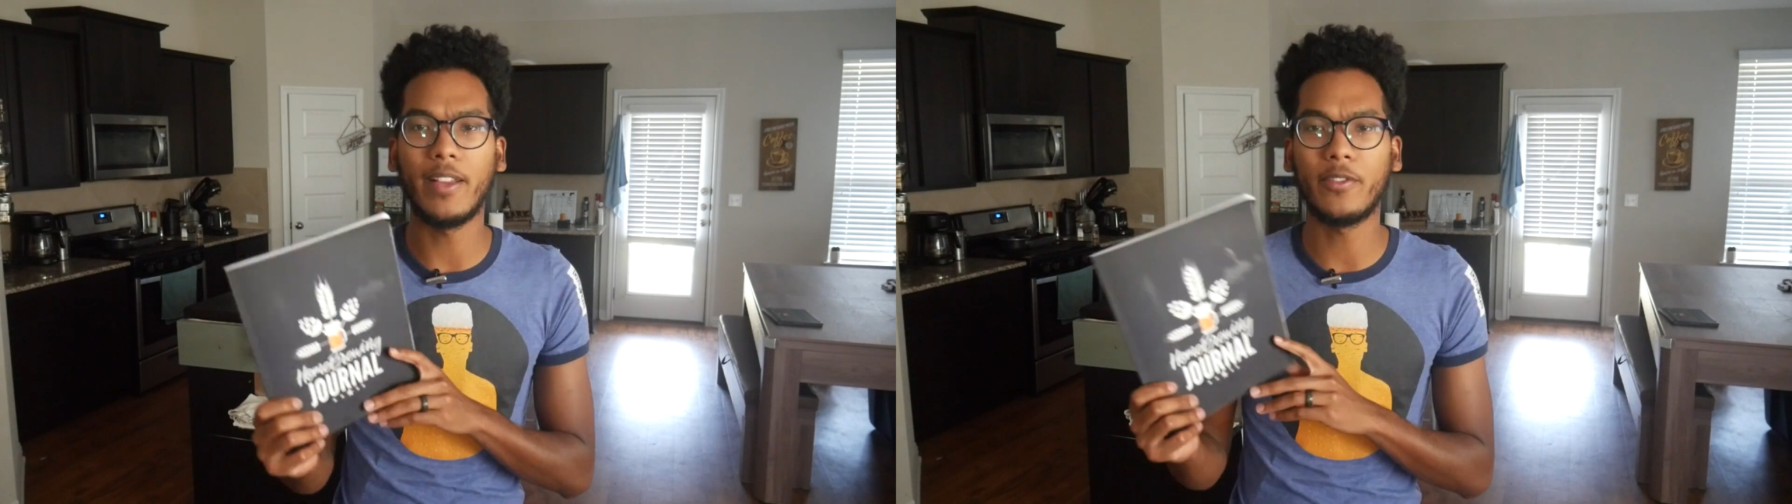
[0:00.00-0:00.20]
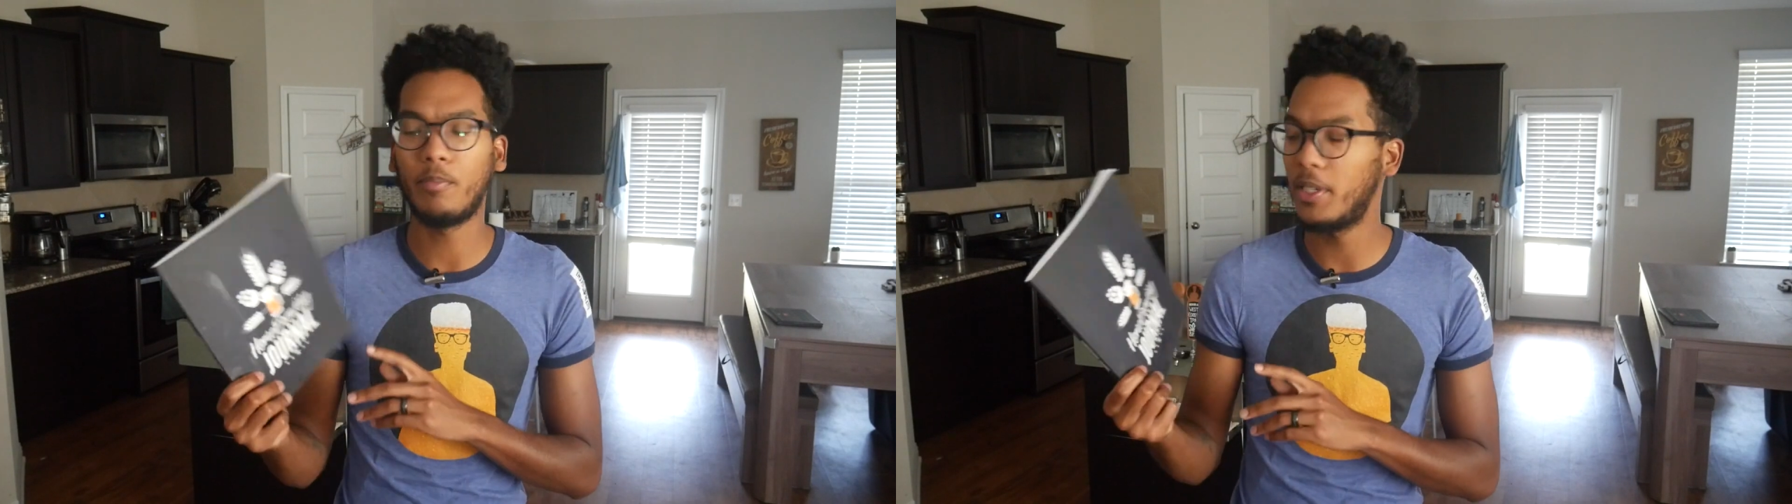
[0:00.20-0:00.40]

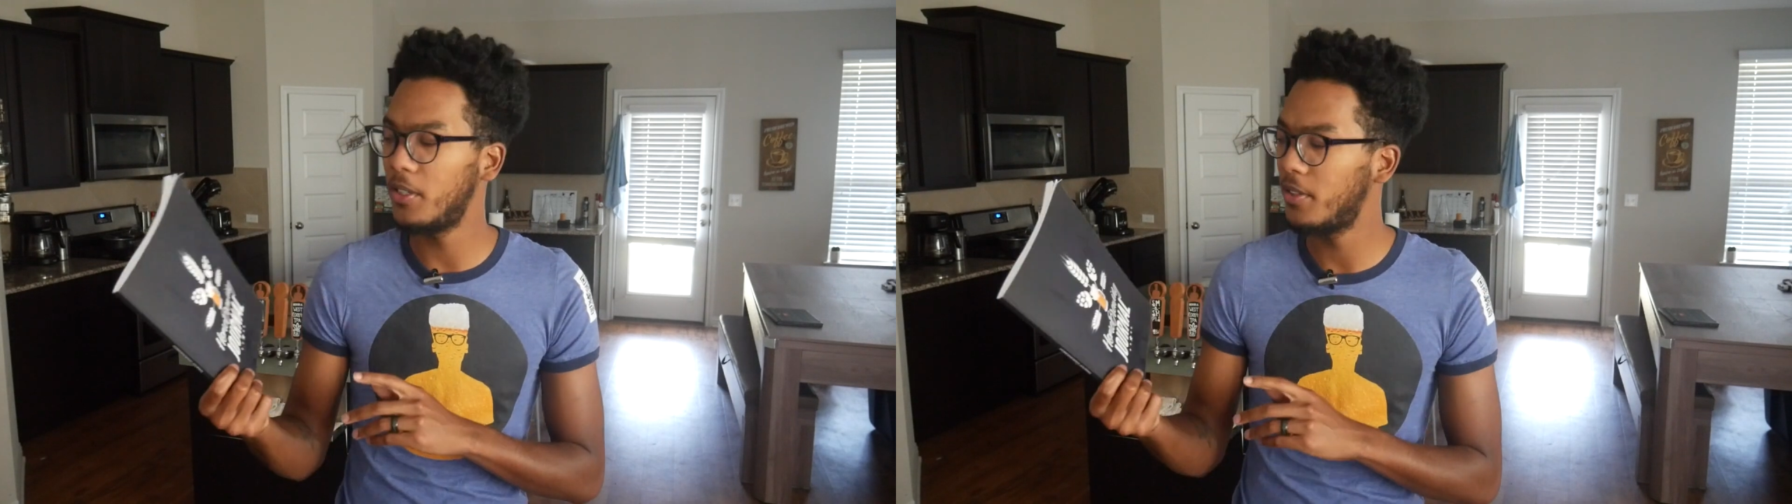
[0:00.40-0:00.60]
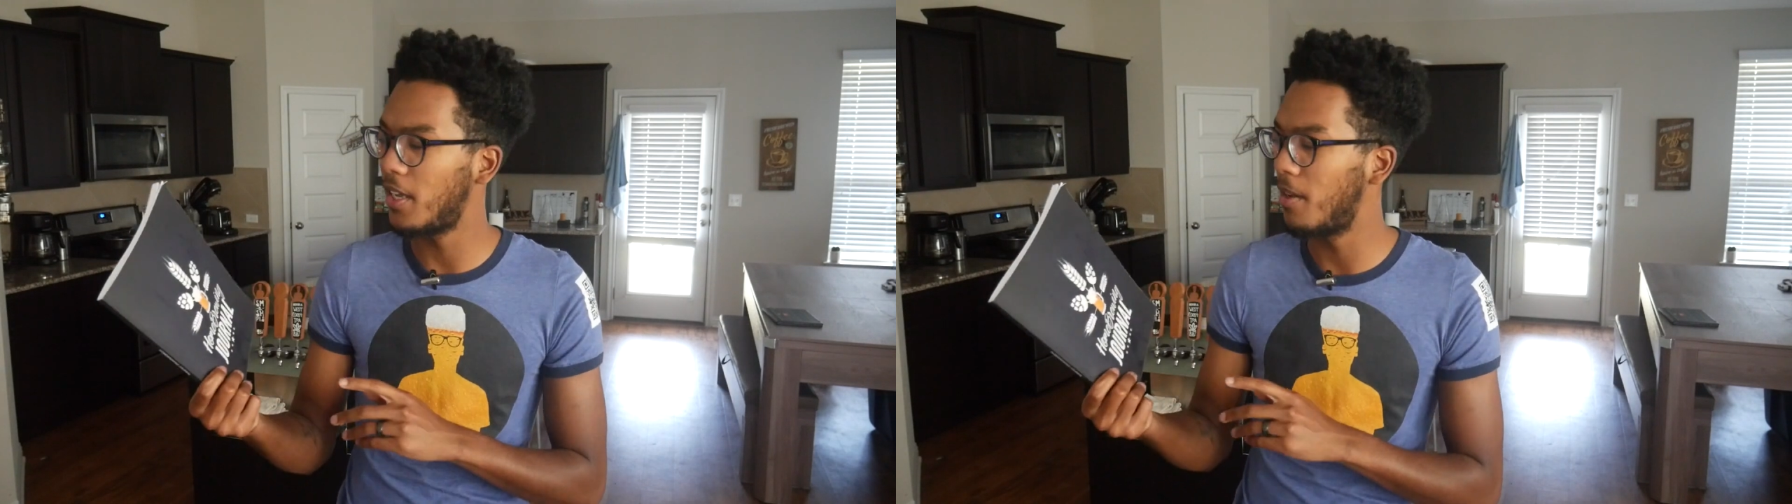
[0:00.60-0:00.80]
I've
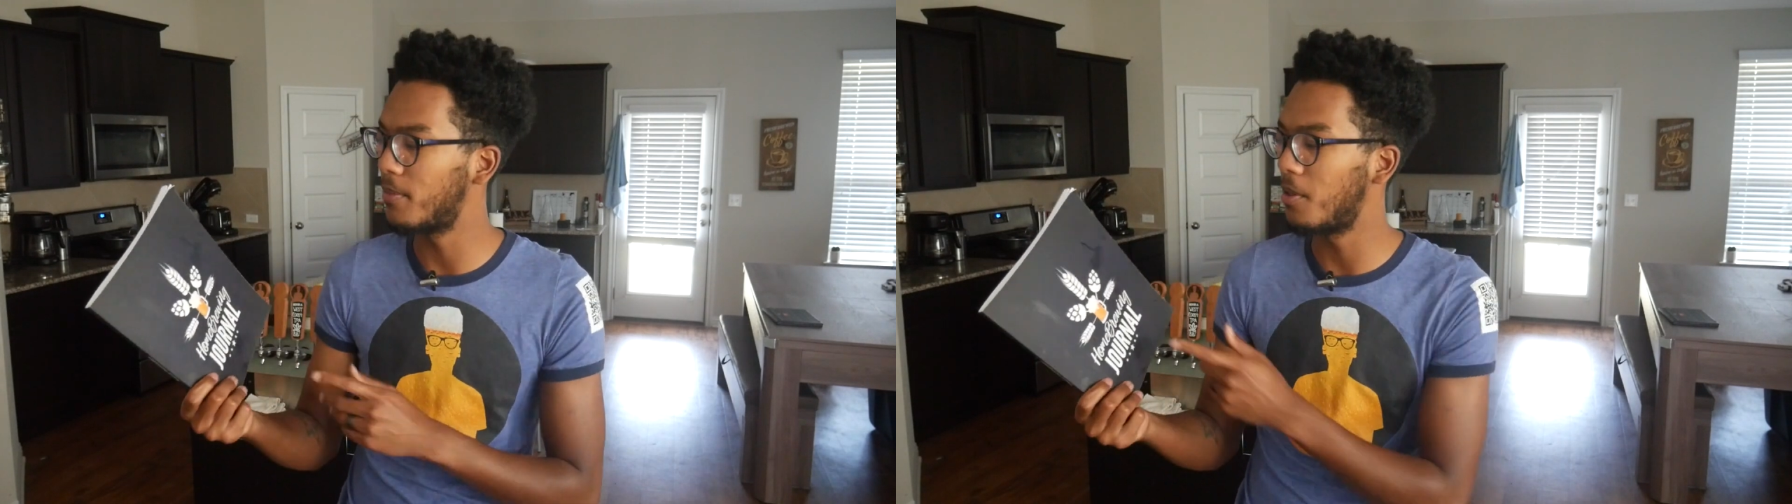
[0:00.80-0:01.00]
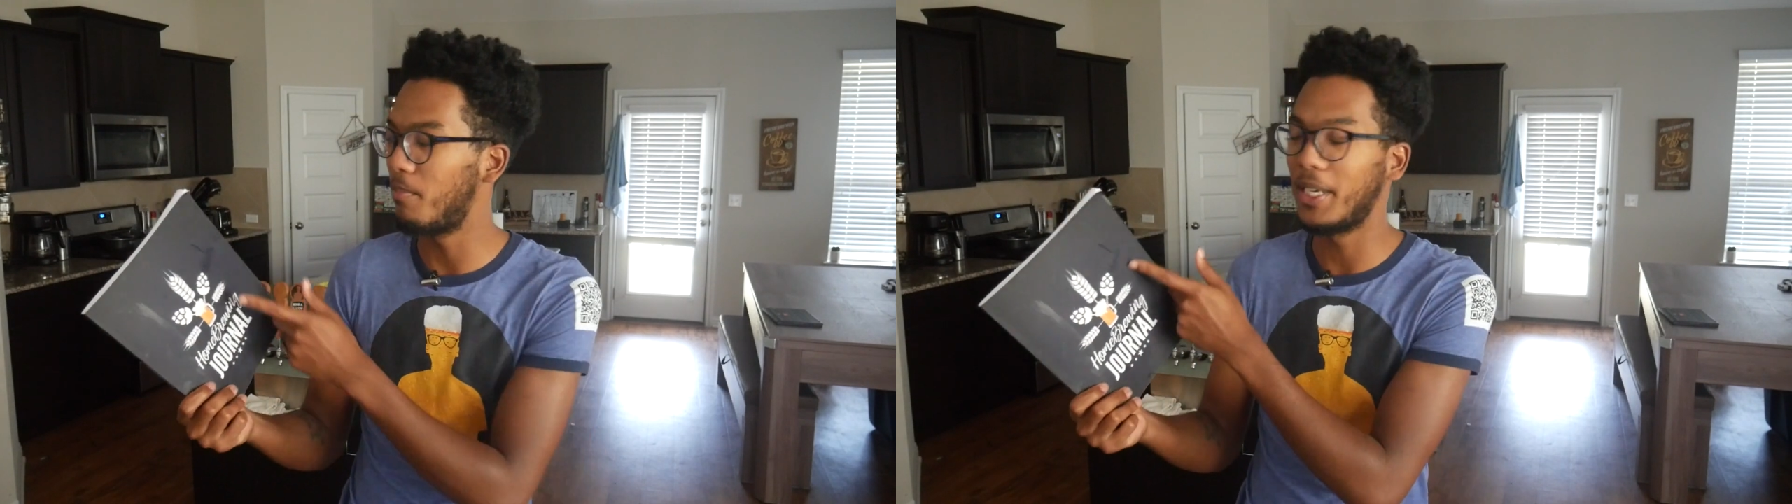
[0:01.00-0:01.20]
spilled
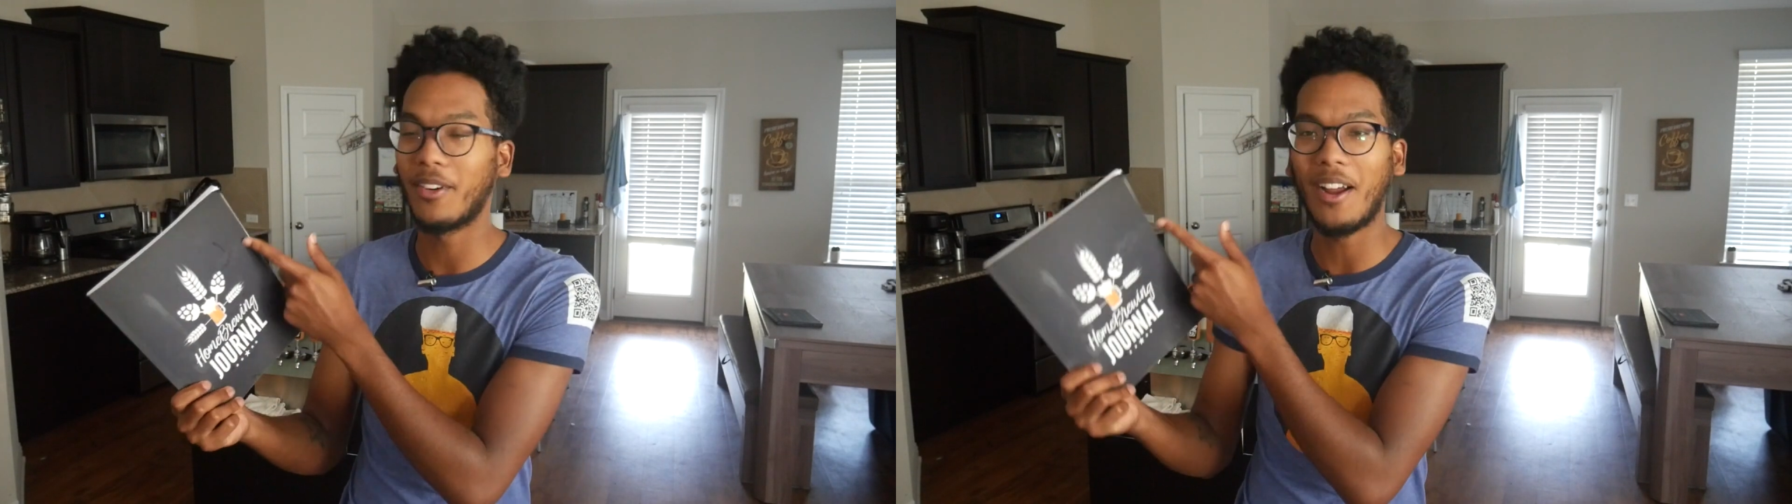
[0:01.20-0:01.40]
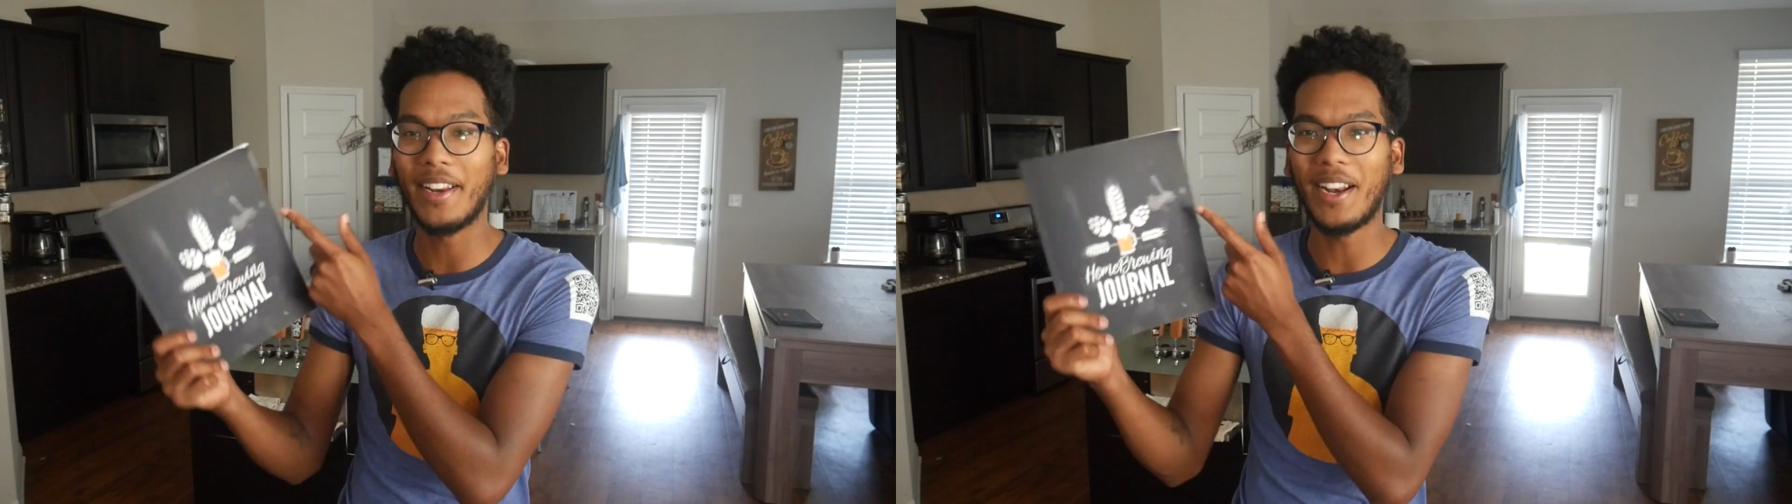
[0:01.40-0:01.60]
some
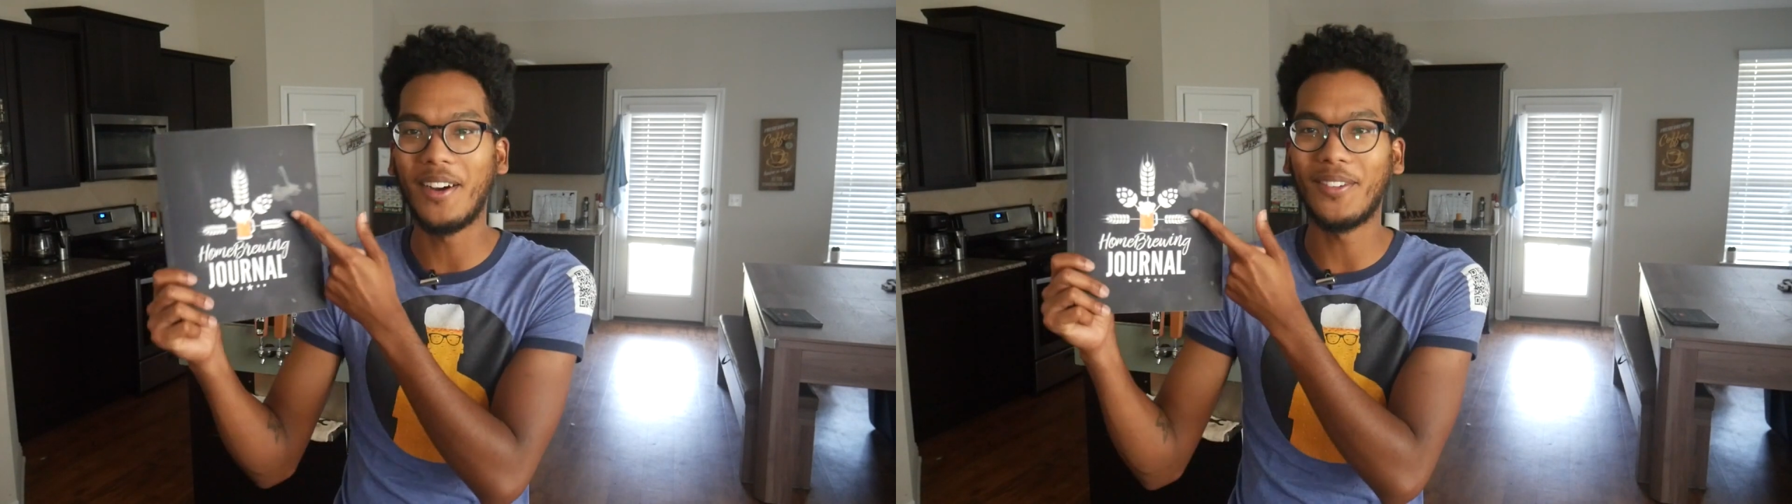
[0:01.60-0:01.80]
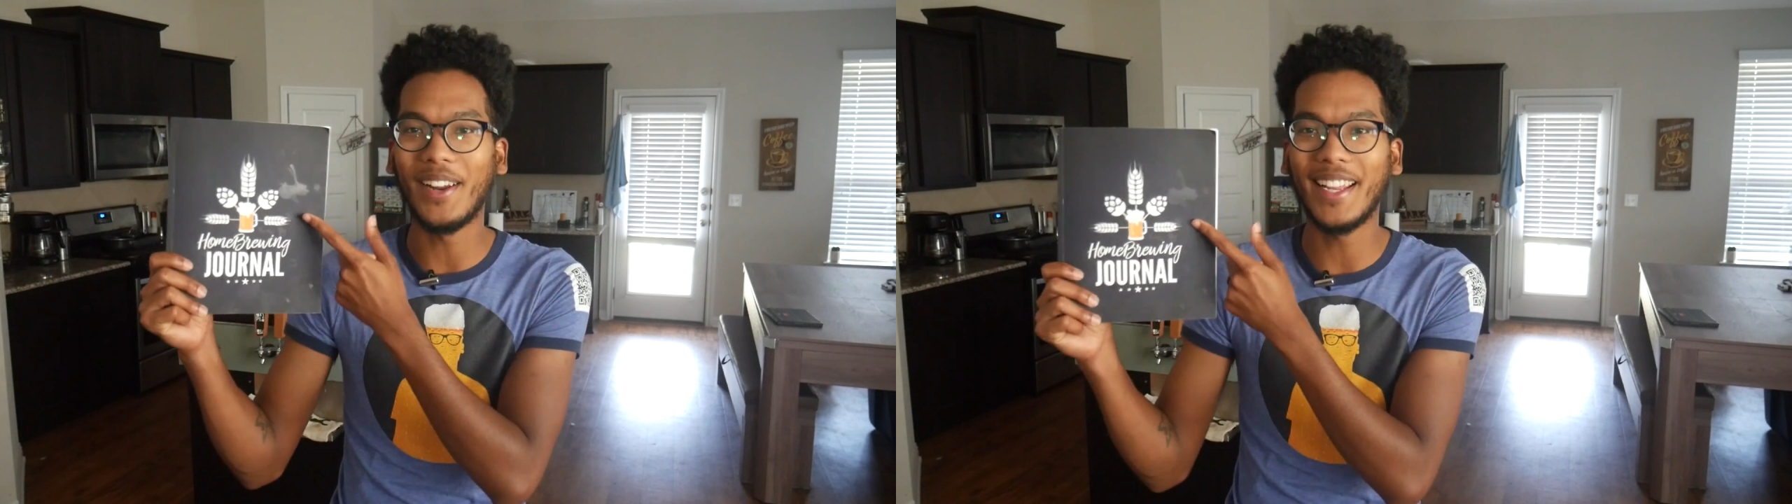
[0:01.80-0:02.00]
beer on it
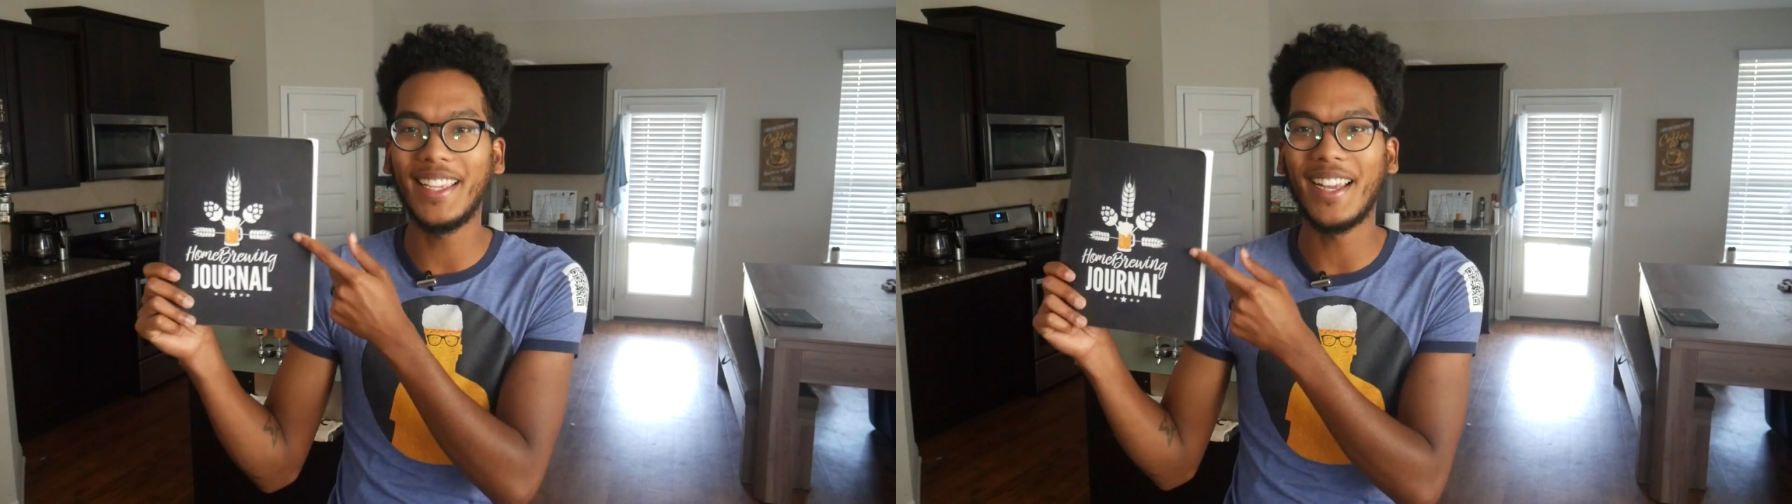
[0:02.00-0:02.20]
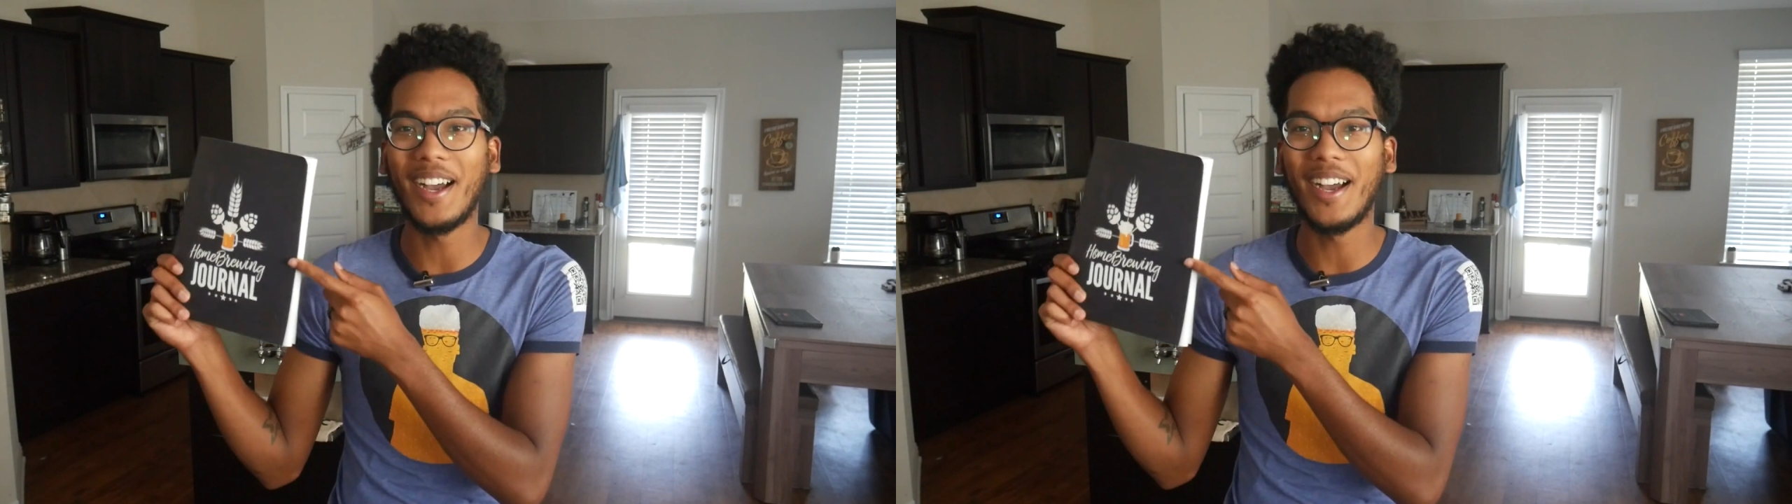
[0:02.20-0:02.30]
already,